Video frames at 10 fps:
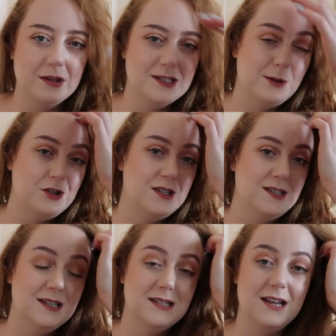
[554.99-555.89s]
especially
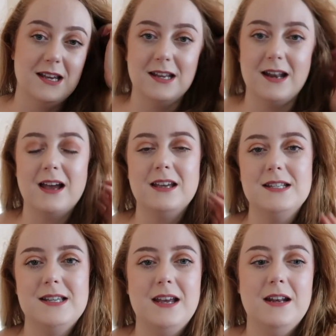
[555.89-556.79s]
since taking
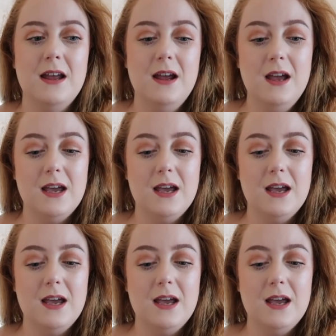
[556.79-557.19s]
Accutane.